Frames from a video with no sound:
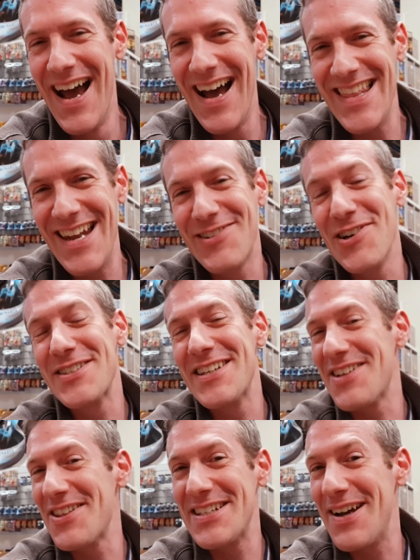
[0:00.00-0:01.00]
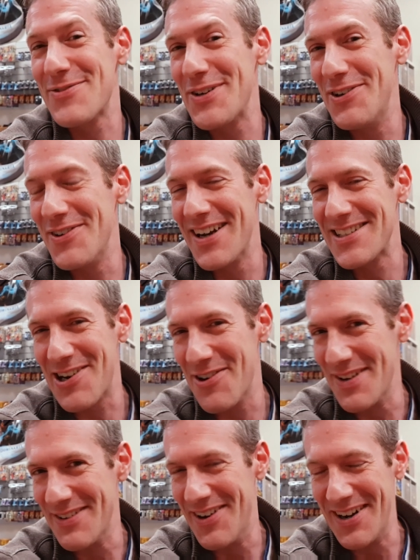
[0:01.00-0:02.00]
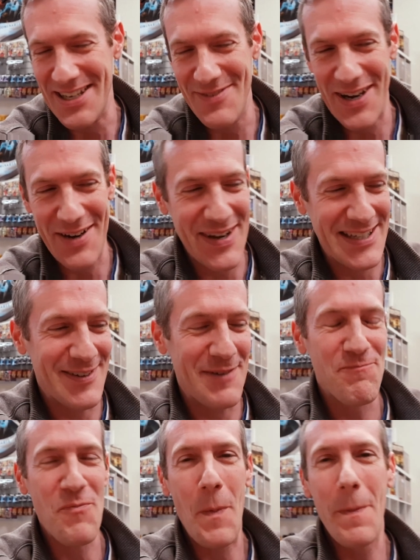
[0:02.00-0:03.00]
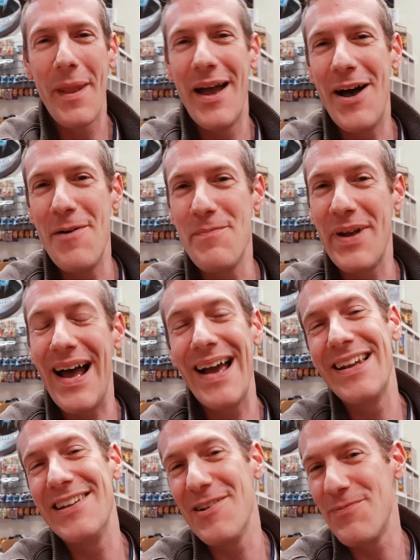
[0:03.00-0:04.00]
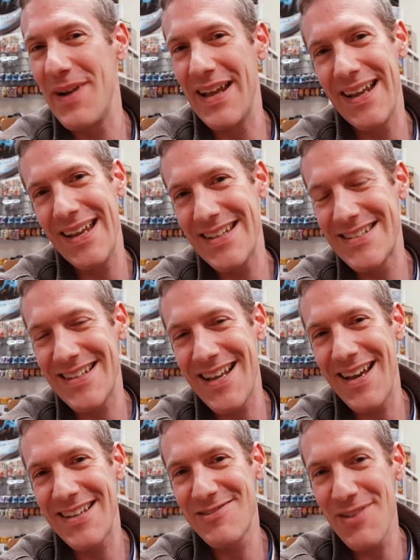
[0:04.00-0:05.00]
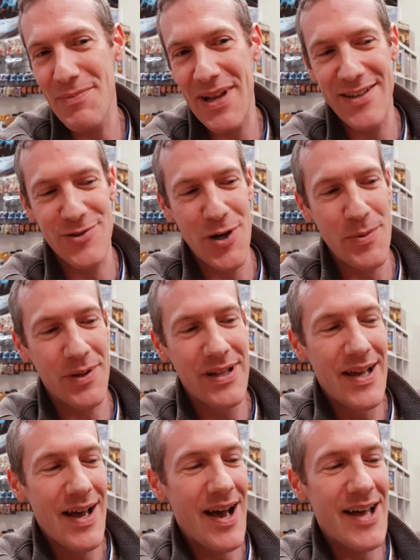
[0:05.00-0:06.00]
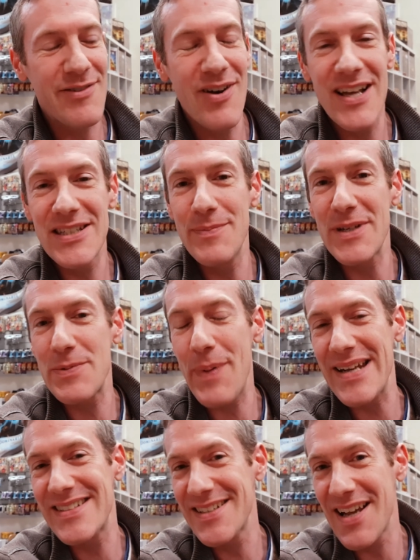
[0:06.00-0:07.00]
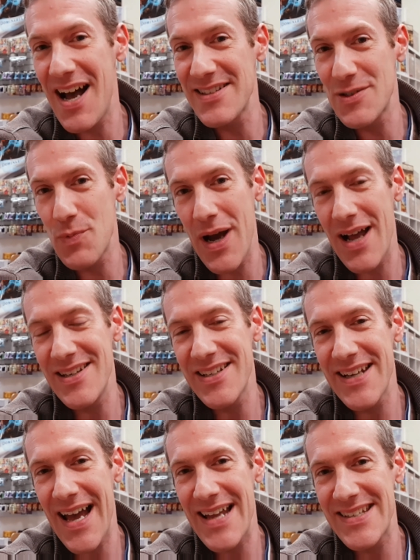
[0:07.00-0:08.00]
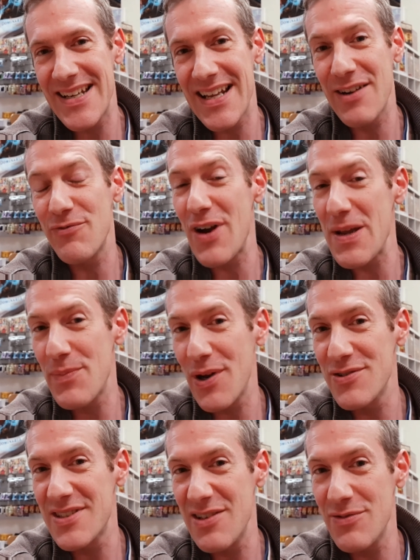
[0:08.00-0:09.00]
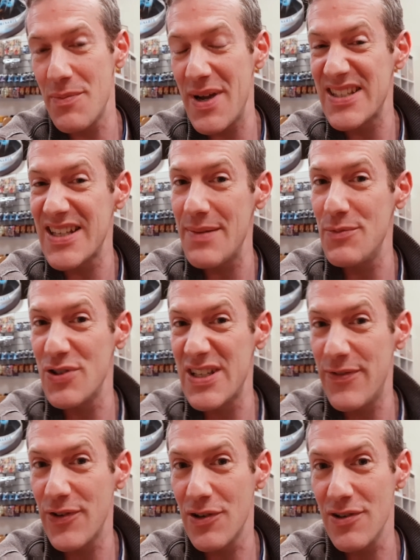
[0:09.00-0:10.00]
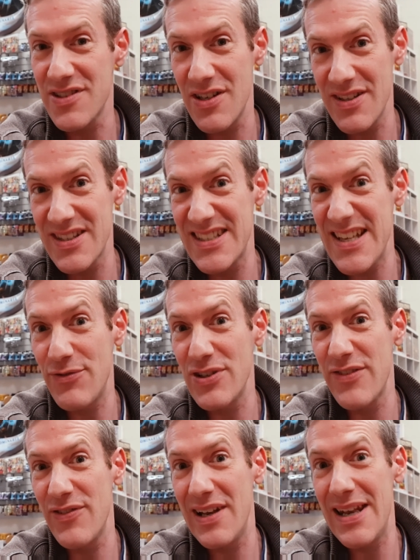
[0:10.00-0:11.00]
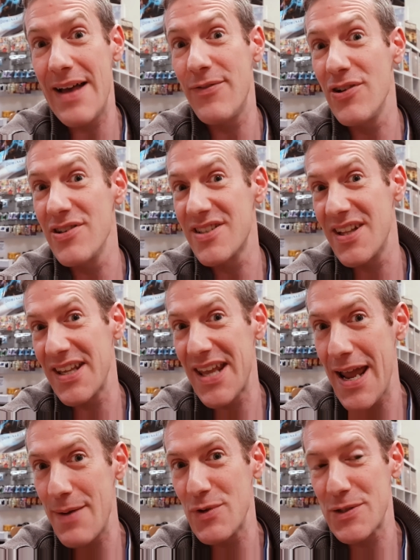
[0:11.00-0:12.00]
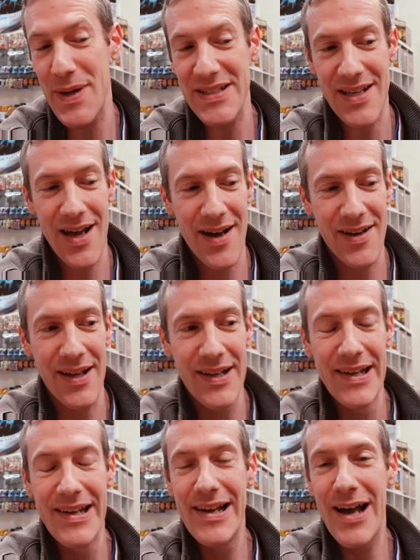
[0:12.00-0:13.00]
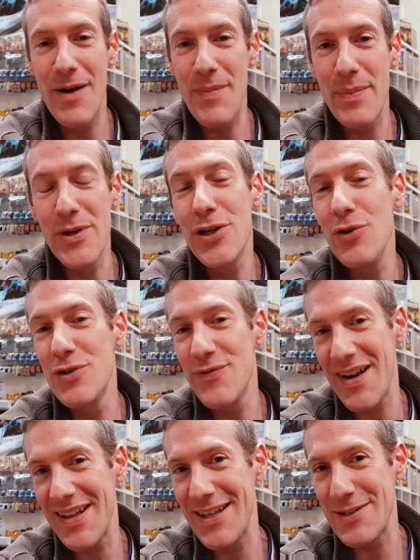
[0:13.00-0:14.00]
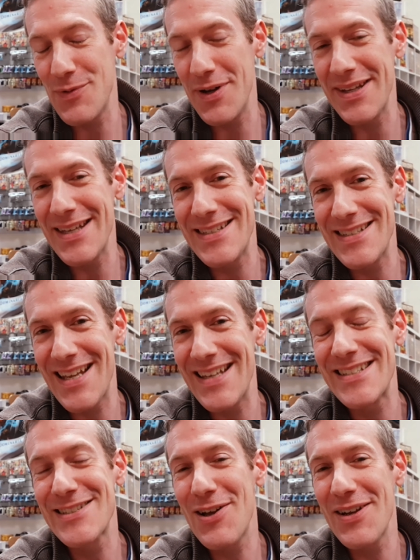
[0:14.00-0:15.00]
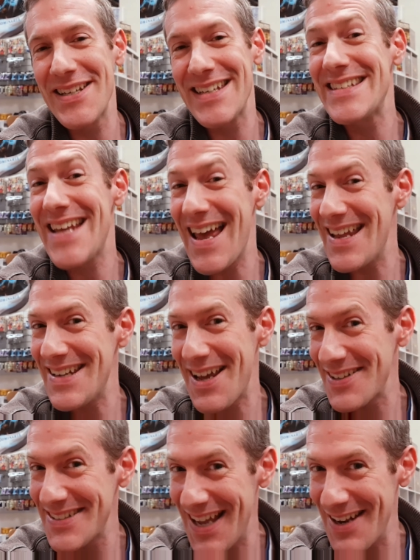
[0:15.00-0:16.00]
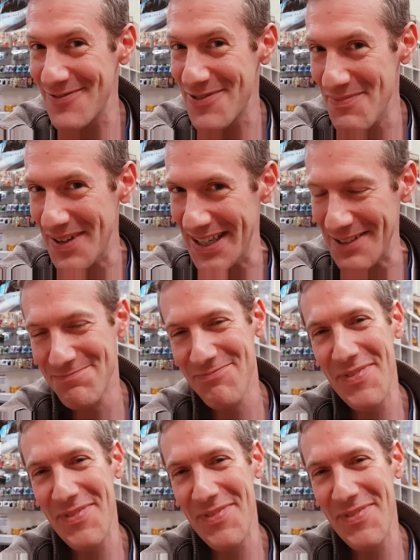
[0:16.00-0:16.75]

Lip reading: And then, of course, there's other times when it all goes horribly wrong and you make a mess of it. But I love playing it. It's extremely enjoyable. There are some expansion cards as well. You can add in like a rainbow suit that makes the game more difficult. So there's several different levels to the game, which makes it harder. I'm a huge fan of this one. This is a solid 10 out of 10 for me.